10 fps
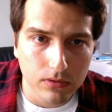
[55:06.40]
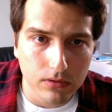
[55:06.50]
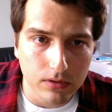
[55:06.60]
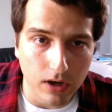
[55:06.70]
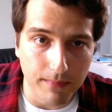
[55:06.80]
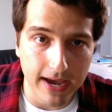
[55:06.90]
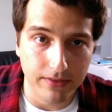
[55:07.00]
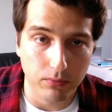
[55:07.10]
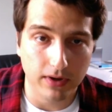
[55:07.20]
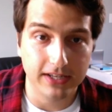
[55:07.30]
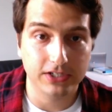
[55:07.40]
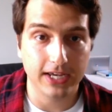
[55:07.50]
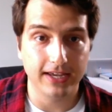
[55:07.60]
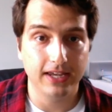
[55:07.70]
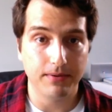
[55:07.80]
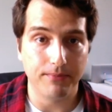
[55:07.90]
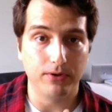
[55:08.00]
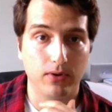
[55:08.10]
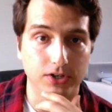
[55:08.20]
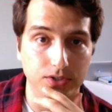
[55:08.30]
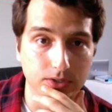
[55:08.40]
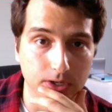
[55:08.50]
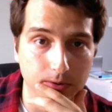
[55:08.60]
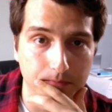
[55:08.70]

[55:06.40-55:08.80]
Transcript: Oh man, I just can't keep up with the questions here.